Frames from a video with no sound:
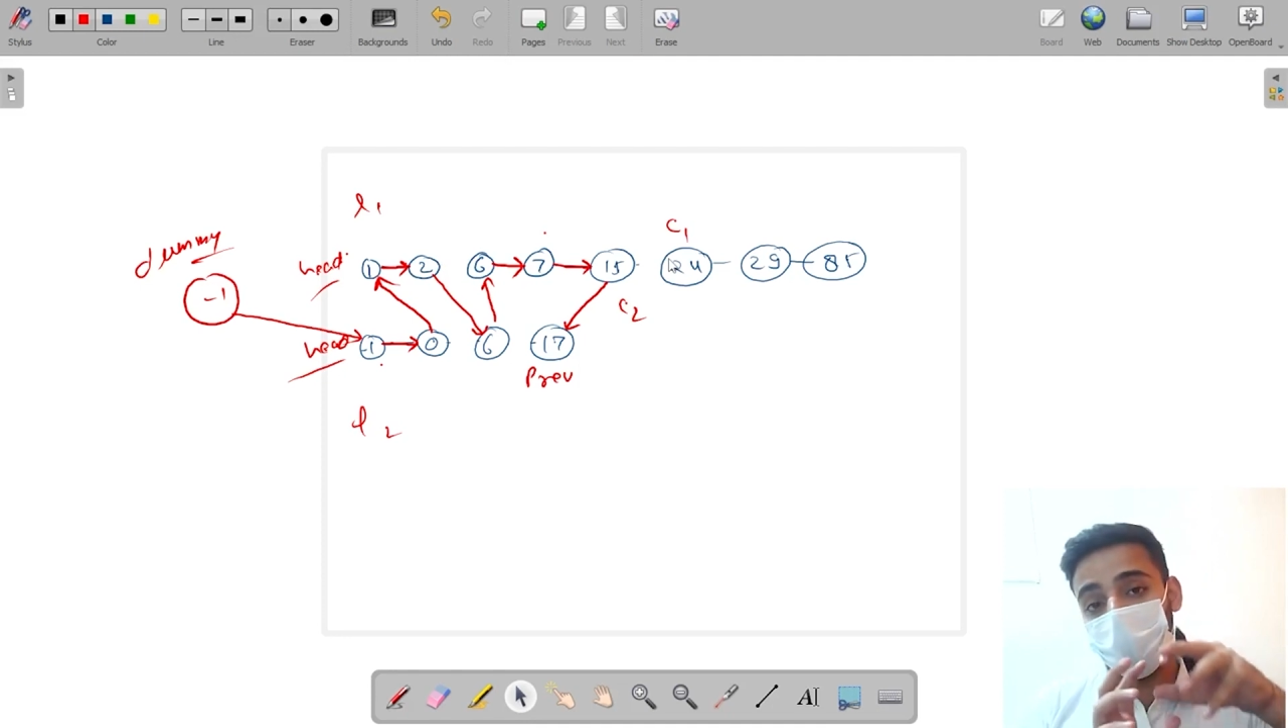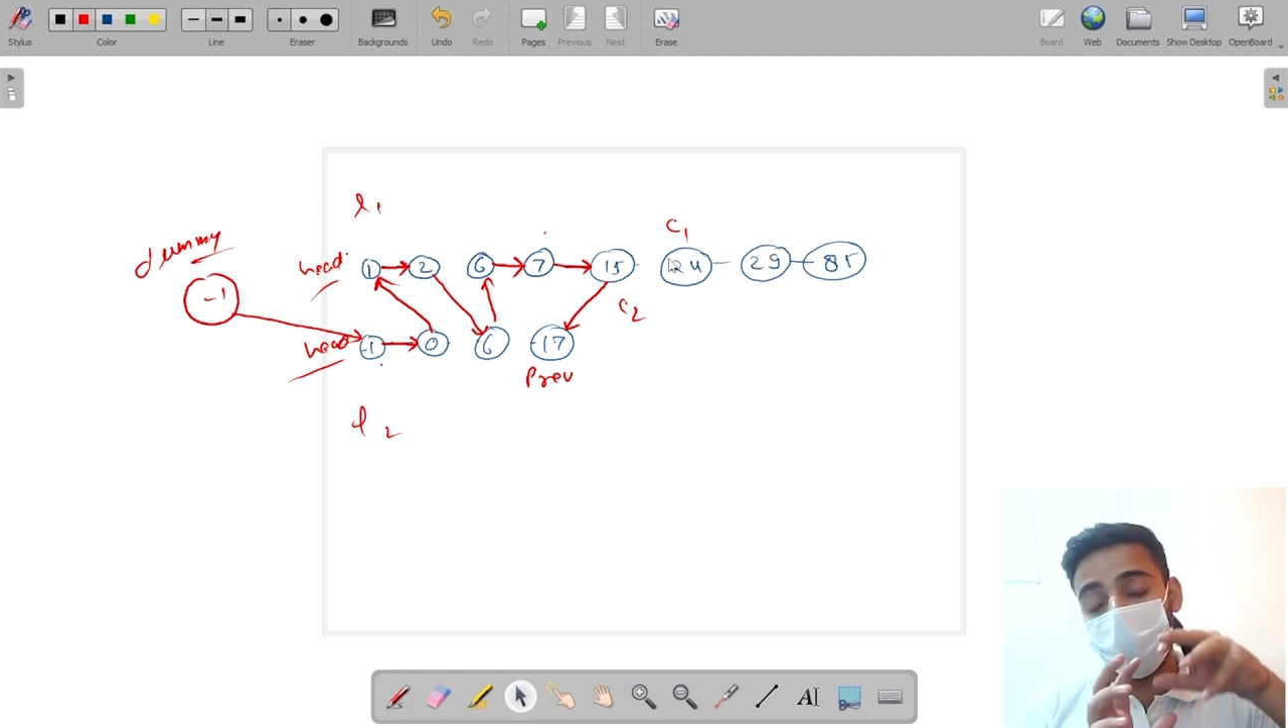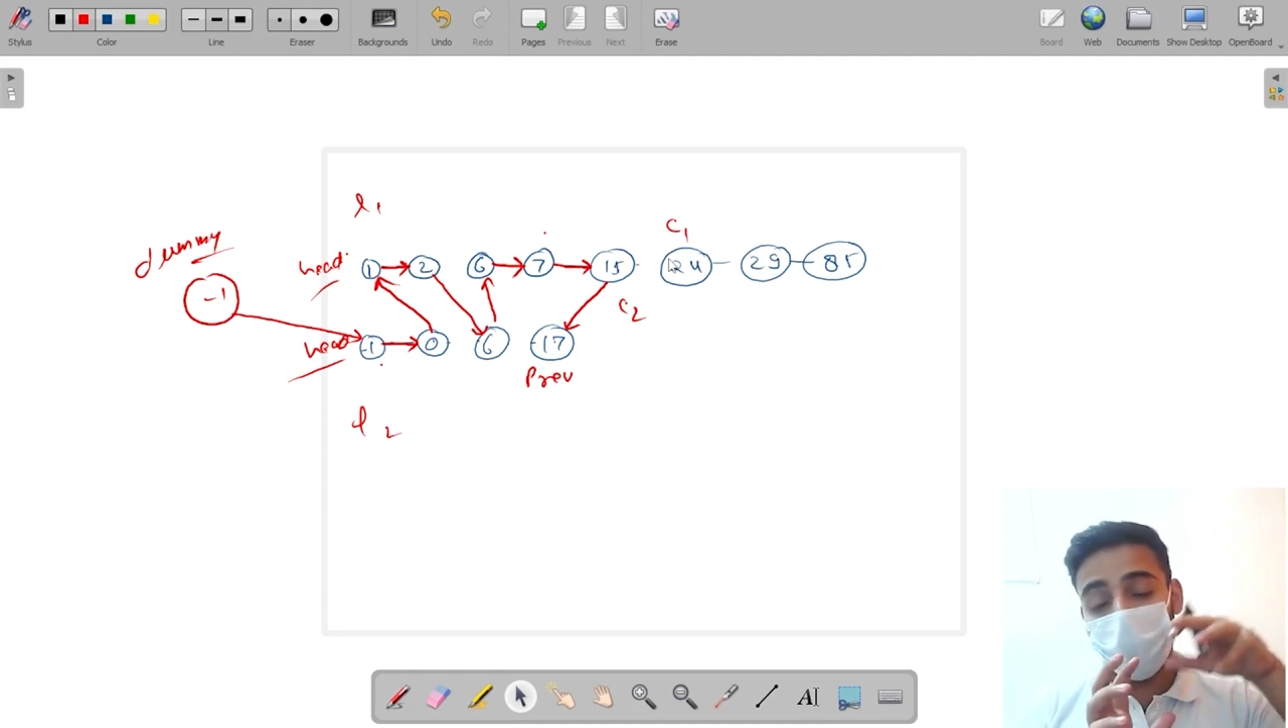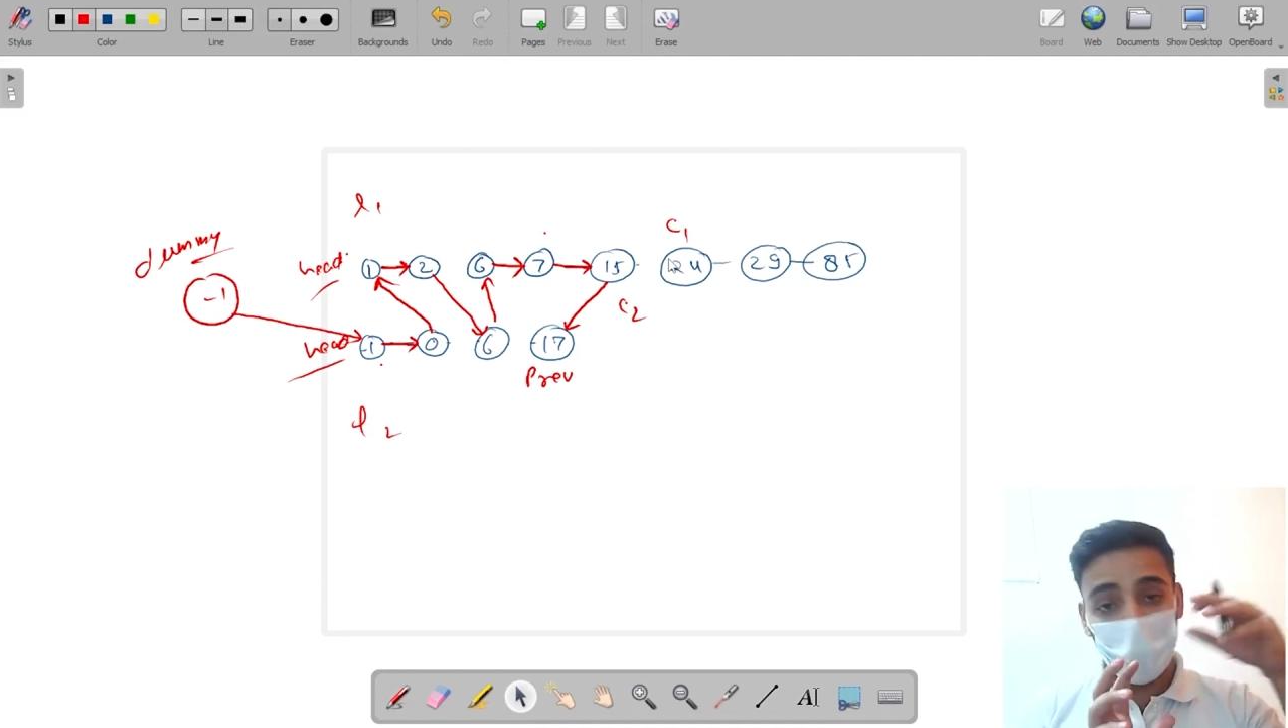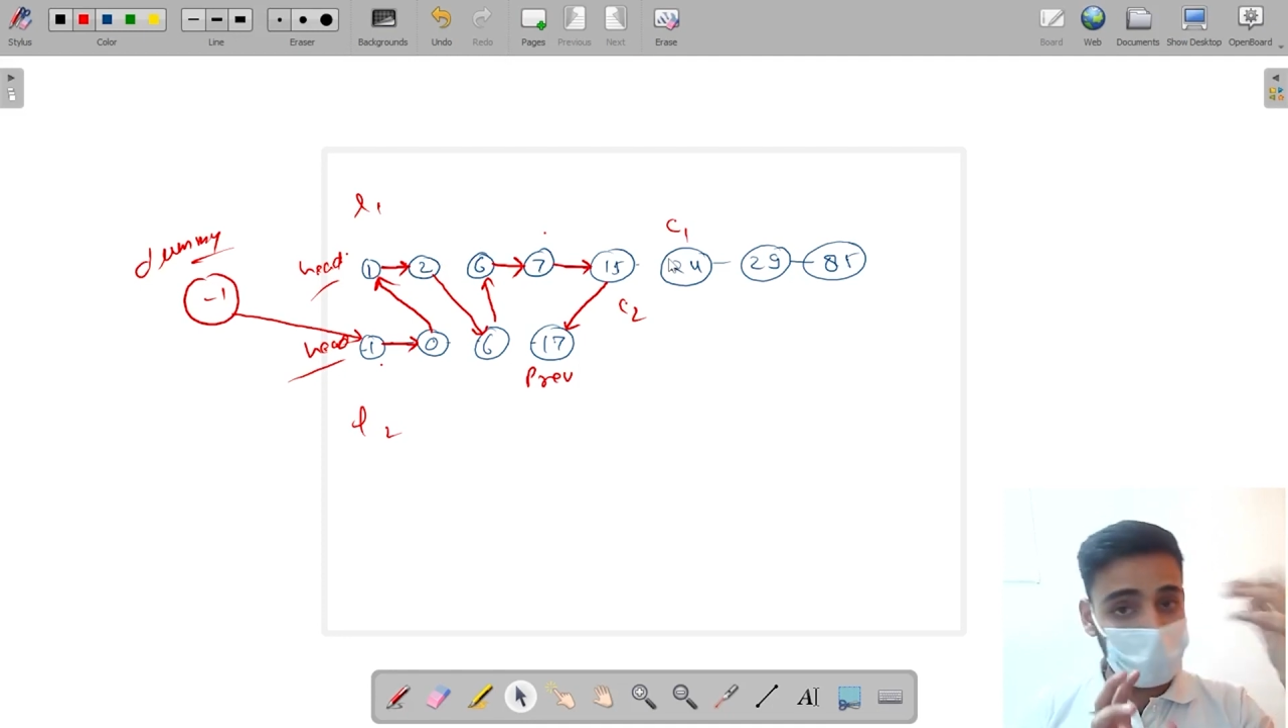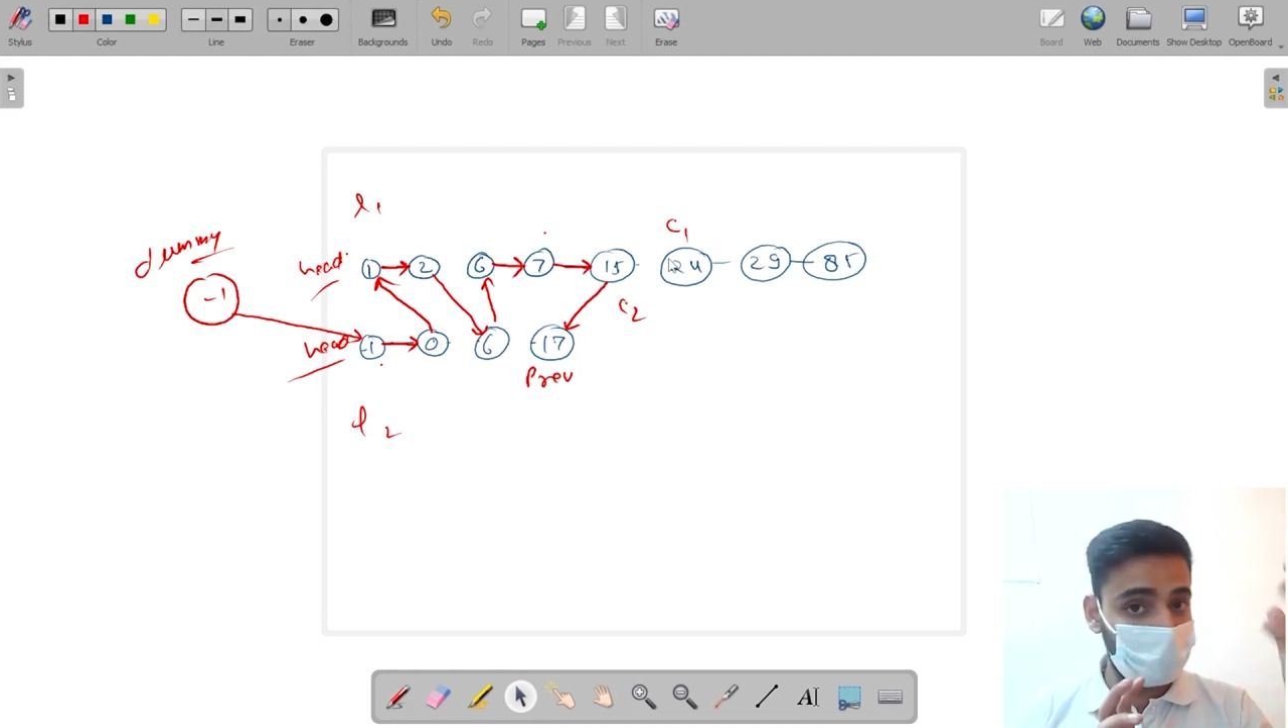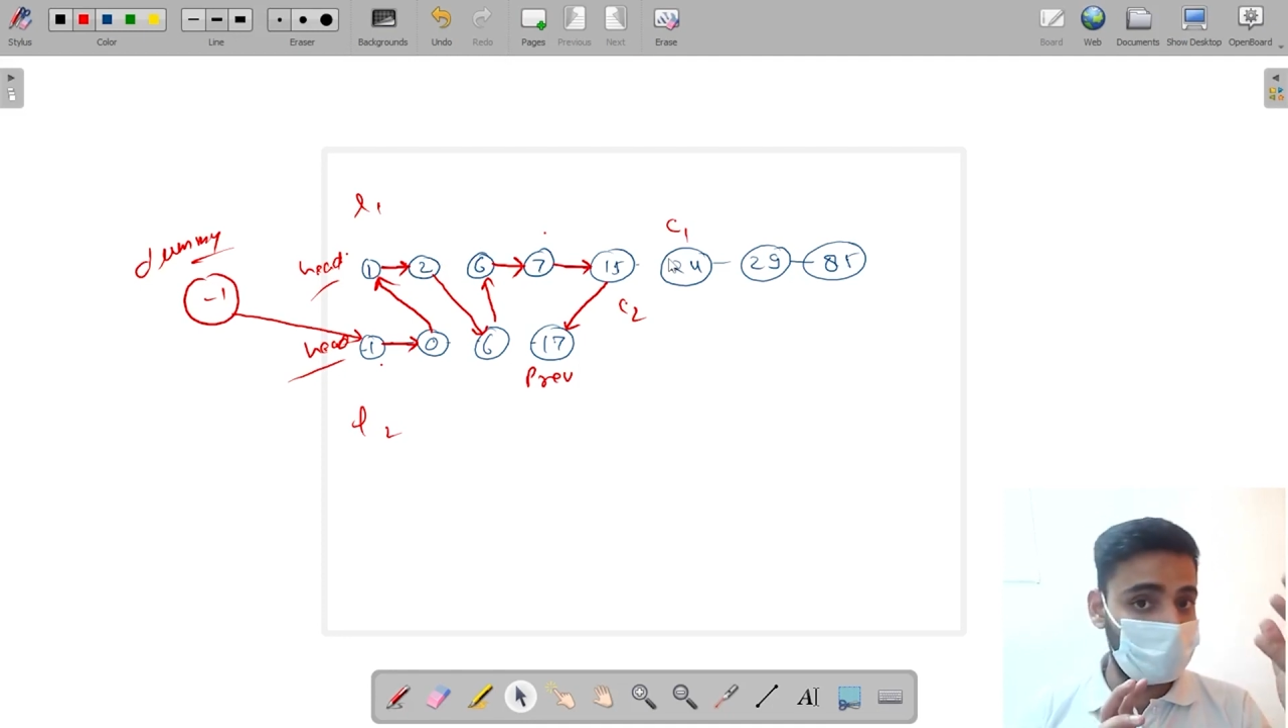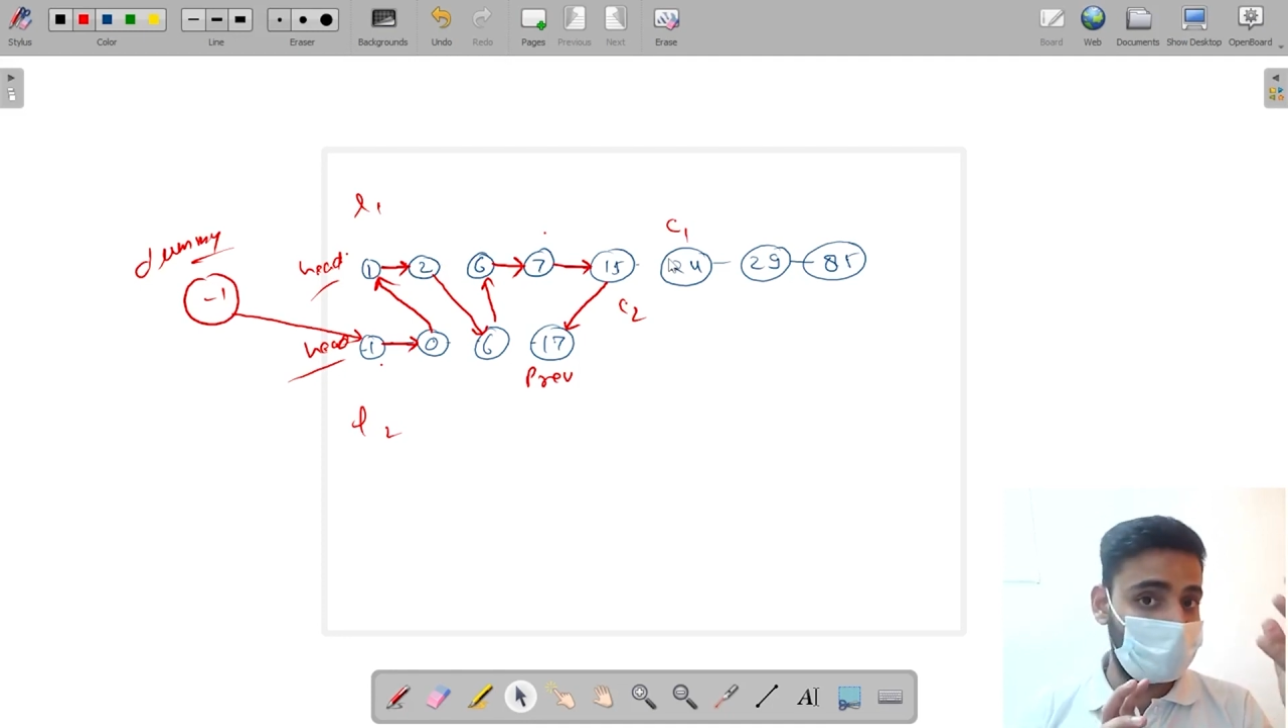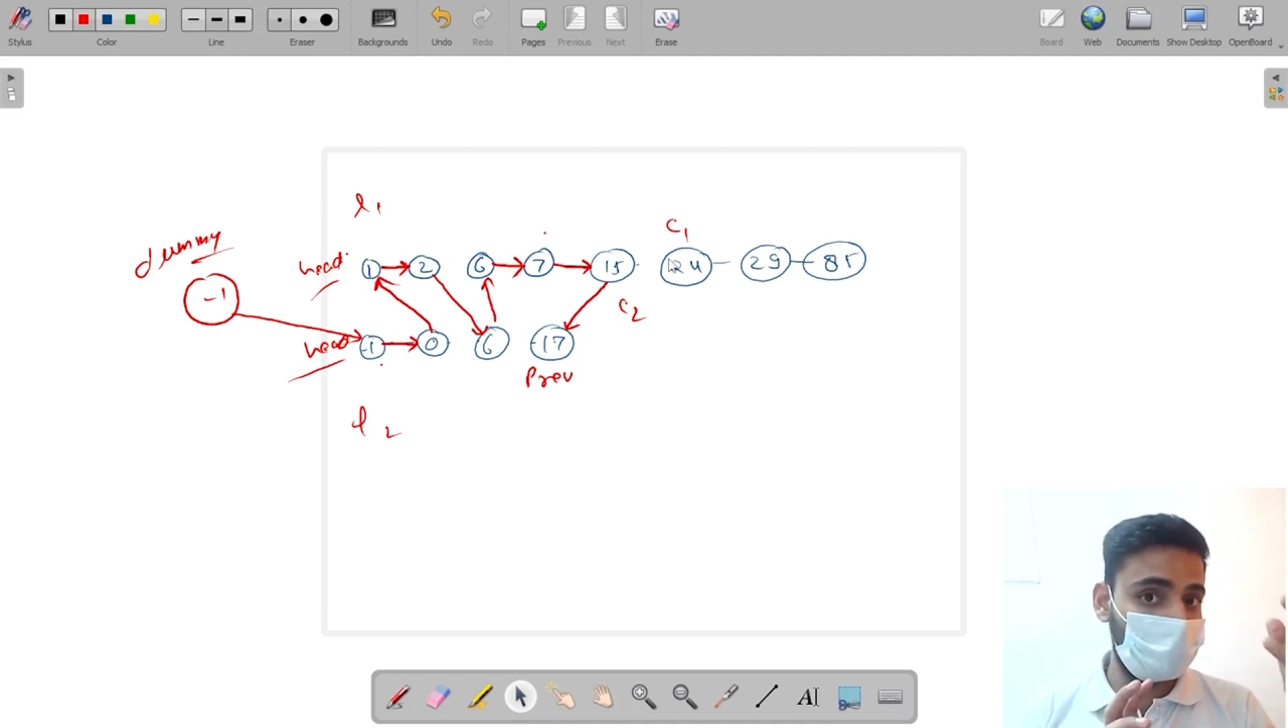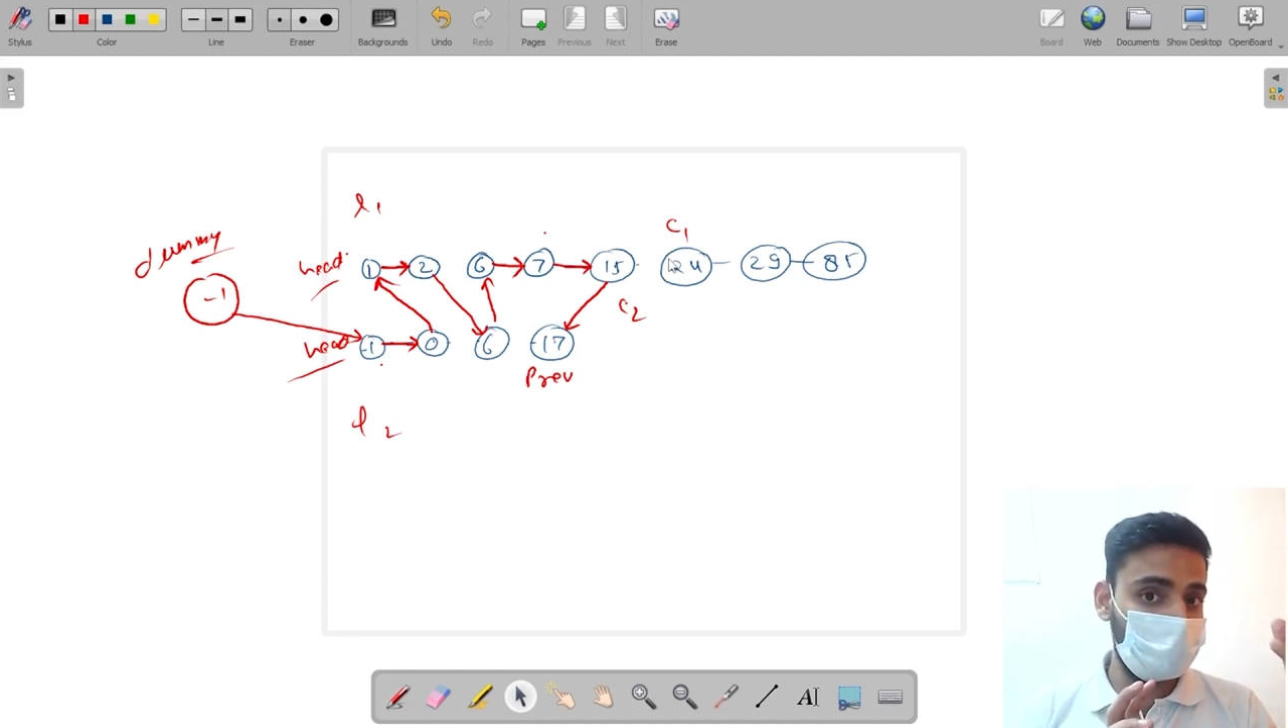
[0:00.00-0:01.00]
non-empty